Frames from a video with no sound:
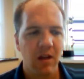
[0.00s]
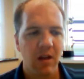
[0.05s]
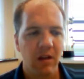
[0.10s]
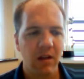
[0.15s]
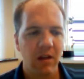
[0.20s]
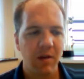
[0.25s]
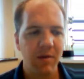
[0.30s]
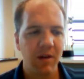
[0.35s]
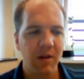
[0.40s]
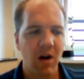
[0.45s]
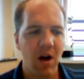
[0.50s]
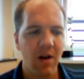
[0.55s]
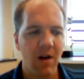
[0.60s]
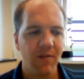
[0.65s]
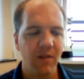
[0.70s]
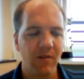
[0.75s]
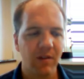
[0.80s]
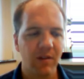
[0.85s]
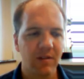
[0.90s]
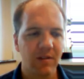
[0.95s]
Coming off
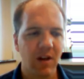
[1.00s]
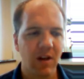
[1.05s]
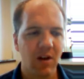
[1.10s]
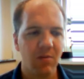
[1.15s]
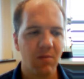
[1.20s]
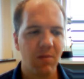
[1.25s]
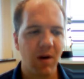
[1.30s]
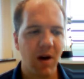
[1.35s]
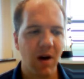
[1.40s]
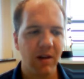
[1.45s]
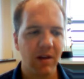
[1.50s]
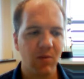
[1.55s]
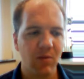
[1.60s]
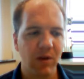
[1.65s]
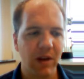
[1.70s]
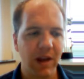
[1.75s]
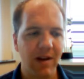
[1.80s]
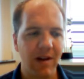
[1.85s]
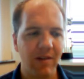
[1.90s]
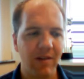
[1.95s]
of the cell body,
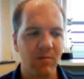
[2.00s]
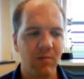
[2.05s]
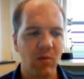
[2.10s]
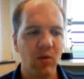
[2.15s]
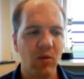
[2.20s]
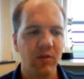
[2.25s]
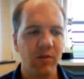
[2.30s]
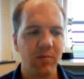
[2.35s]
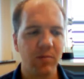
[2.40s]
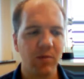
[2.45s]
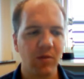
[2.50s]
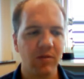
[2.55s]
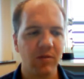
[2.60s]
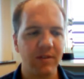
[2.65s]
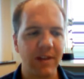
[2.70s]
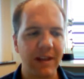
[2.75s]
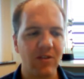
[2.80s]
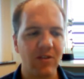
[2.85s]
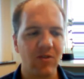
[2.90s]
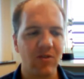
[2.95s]
we have multiple
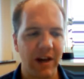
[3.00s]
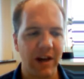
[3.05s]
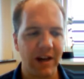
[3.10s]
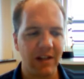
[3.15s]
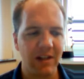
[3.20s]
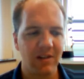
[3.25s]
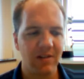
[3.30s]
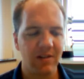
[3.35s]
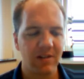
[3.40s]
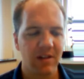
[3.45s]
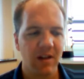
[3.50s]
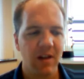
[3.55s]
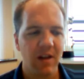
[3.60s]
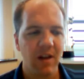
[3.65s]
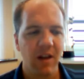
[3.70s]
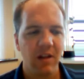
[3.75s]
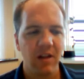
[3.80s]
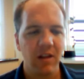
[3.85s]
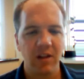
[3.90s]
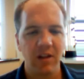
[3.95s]
dendrites.
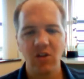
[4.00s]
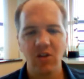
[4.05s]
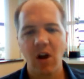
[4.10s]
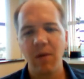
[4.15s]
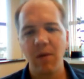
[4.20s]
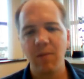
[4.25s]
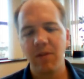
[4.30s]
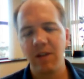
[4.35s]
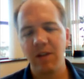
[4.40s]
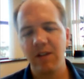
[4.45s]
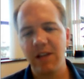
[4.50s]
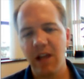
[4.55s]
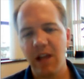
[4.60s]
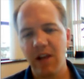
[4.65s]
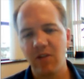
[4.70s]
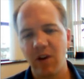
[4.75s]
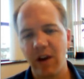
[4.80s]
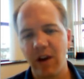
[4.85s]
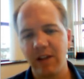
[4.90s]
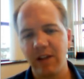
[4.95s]
The job of the
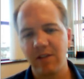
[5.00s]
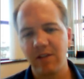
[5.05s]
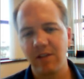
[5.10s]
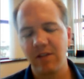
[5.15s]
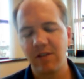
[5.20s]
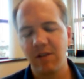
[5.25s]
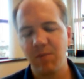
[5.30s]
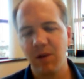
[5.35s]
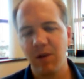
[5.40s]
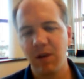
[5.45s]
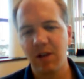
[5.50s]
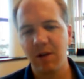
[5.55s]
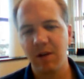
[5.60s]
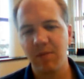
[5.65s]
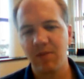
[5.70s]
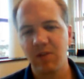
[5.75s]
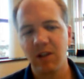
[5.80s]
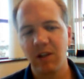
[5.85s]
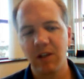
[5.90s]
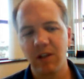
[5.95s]
dendrites is to pick
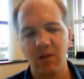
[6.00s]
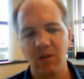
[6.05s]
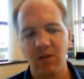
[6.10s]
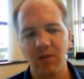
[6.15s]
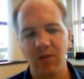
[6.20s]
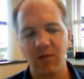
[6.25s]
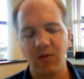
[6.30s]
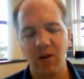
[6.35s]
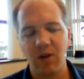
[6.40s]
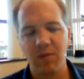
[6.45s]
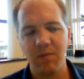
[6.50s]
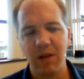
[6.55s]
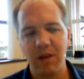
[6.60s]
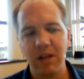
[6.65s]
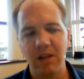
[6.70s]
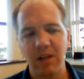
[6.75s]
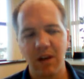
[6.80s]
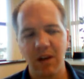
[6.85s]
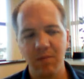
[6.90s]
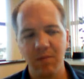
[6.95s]
up signals from
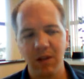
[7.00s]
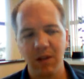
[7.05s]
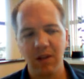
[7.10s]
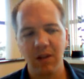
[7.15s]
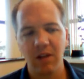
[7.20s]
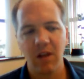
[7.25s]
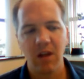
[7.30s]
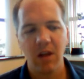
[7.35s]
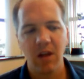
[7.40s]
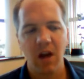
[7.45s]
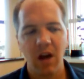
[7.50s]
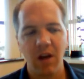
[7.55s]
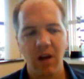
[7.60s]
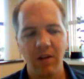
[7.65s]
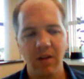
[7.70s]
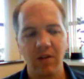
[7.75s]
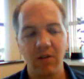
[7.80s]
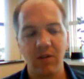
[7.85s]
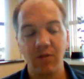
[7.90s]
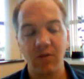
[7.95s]
incoming,
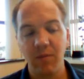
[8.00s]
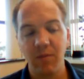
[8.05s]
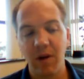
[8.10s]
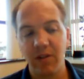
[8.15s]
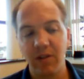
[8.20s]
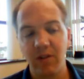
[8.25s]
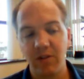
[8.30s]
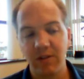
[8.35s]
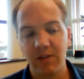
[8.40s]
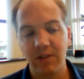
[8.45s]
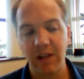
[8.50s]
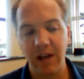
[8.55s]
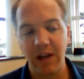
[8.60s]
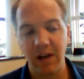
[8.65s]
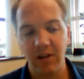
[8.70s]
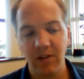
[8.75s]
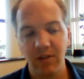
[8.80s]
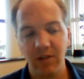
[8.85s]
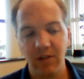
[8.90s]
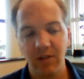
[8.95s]
either from other
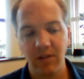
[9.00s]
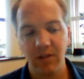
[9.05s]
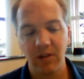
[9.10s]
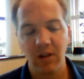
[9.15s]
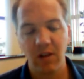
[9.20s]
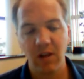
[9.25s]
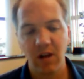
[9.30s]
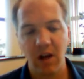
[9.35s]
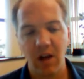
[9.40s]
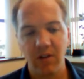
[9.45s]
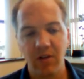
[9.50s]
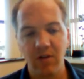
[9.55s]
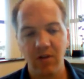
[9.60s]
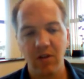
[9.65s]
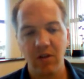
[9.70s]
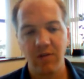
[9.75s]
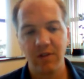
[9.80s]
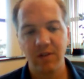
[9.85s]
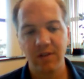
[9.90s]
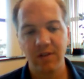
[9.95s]
cells, other
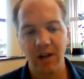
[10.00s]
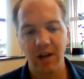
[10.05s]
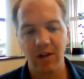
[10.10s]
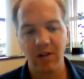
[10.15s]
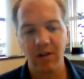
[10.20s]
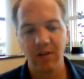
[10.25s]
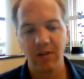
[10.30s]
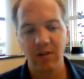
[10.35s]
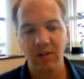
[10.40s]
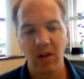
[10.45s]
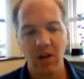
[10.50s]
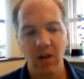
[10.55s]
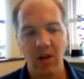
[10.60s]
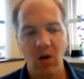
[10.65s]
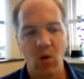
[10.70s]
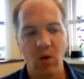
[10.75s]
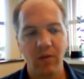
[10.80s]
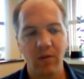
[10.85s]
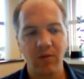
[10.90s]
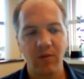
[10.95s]
nerve cells,
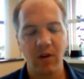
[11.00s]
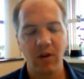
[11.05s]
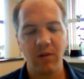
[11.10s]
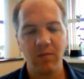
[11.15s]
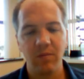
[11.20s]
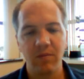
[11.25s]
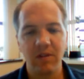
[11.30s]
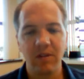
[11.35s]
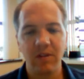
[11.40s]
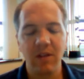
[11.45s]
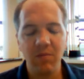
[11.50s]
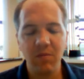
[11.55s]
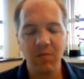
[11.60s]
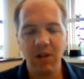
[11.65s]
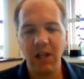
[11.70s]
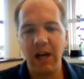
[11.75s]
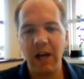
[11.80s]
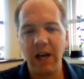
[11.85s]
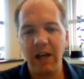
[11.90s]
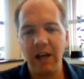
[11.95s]
or from
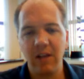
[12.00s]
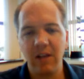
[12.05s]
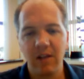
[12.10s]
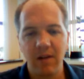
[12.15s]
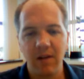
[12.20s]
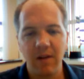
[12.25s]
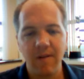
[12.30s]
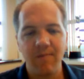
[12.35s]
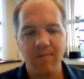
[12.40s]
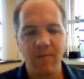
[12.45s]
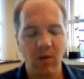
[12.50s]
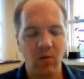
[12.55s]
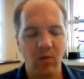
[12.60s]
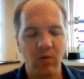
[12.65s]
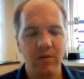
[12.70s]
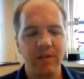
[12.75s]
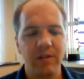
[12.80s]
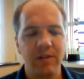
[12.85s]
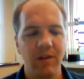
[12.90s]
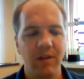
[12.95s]
stimuli that we're
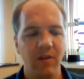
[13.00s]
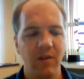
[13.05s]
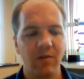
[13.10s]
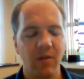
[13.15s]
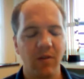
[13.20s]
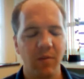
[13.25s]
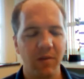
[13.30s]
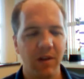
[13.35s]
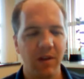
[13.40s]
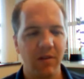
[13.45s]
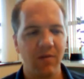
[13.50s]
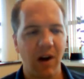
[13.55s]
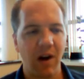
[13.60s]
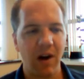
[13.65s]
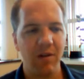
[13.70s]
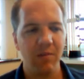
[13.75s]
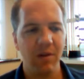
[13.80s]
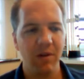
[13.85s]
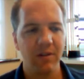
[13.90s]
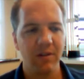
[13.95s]
receiving from the
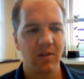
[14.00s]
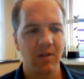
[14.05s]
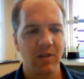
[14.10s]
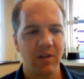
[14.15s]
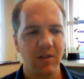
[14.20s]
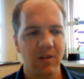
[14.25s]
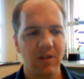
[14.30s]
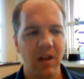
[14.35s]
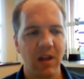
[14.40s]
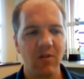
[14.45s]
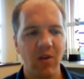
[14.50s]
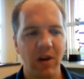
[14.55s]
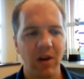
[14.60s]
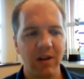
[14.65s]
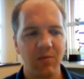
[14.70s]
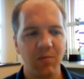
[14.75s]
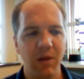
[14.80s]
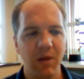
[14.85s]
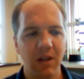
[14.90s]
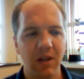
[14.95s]
environment. So the
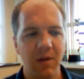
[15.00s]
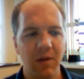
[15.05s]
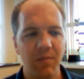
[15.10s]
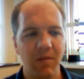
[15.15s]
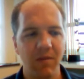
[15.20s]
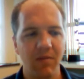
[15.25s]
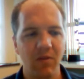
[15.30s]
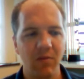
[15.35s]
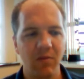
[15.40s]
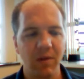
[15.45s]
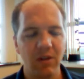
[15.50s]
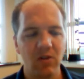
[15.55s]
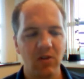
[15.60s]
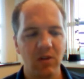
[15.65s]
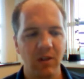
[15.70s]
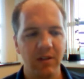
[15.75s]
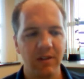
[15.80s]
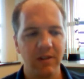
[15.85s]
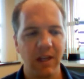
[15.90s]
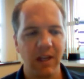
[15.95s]
dendrites pick up
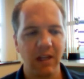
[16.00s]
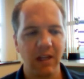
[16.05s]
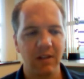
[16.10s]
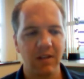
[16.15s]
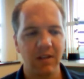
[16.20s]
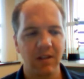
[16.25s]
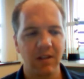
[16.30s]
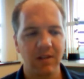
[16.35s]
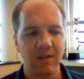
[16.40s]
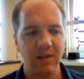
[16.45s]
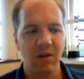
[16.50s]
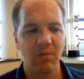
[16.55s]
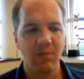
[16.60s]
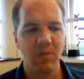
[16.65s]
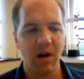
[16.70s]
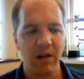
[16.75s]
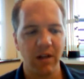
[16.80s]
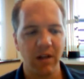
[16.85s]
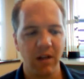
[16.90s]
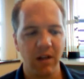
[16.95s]
information and take it to the cell
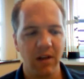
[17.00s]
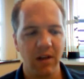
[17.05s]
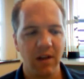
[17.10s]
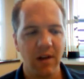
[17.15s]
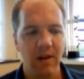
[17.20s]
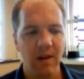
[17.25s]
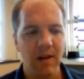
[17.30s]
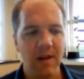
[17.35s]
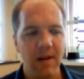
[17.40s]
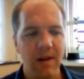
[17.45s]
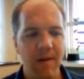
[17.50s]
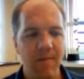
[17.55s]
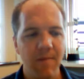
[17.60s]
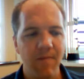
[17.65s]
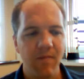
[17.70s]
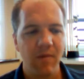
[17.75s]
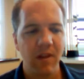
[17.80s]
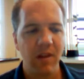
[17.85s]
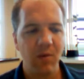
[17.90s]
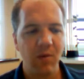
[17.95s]
body.
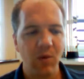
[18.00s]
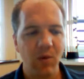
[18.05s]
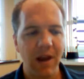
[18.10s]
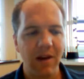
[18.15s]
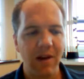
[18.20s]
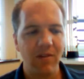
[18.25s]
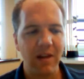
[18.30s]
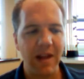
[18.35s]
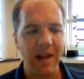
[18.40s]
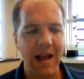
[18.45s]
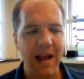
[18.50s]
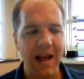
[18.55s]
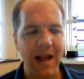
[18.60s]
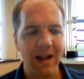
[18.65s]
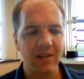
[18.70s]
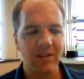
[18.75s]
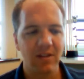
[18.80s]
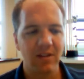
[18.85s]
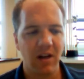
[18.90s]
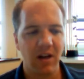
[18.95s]
Then we have an
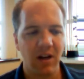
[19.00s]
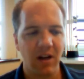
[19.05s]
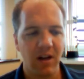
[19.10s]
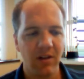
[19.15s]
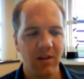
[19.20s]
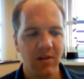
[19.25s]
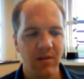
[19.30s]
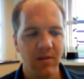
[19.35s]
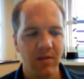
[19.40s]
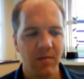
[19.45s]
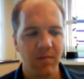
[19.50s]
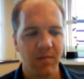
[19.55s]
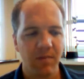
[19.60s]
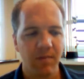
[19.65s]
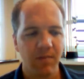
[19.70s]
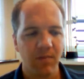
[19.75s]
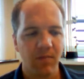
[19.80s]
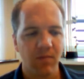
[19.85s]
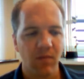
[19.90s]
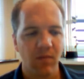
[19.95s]
axon.
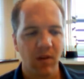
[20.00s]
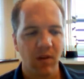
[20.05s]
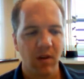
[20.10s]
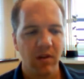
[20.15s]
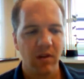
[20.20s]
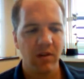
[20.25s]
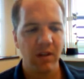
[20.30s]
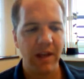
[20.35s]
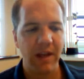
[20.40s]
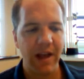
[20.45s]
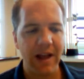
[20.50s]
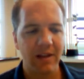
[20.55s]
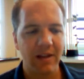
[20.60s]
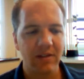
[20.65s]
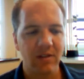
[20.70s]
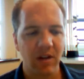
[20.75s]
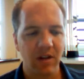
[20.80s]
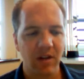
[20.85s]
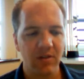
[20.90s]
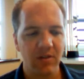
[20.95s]
The
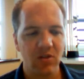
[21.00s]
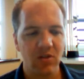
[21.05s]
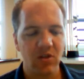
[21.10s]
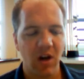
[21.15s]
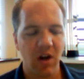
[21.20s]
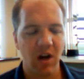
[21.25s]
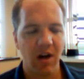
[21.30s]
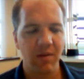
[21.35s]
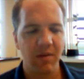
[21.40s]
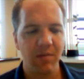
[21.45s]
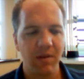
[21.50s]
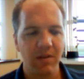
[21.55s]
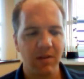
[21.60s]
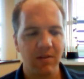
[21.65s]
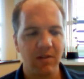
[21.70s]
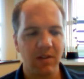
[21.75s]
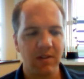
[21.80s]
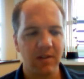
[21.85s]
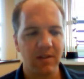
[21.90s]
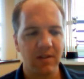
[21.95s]
axon's job is
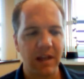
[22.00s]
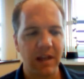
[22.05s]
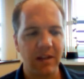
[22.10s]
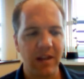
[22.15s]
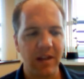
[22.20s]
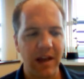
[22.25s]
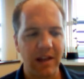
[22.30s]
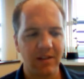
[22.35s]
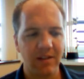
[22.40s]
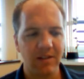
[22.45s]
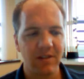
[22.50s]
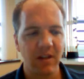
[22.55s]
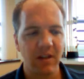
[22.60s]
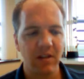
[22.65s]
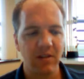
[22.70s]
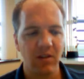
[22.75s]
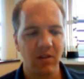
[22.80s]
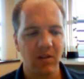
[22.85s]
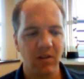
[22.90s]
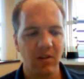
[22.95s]
to send that
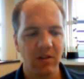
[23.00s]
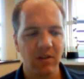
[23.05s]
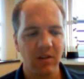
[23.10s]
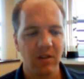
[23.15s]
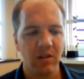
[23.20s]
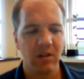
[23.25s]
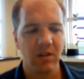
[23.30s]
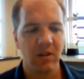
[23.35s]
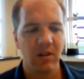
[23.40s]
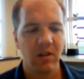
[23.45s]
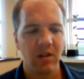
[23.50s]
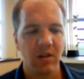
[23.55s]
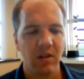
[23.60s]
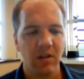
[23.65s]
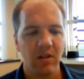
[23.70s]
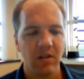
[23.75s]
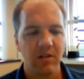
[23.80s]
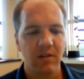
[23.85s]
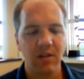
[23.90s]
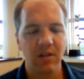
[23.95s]
signal
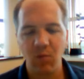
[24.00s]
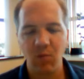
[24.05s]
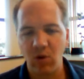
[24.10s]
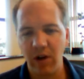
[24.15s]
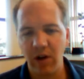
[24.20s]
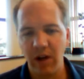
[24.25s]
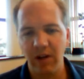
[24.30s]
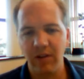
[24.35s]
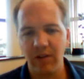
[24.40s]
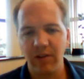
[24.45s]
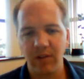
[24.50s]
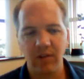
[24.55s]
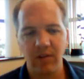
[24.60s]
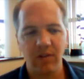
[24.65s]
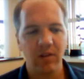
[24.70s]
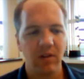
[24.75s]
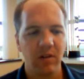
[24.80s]
somewhere else.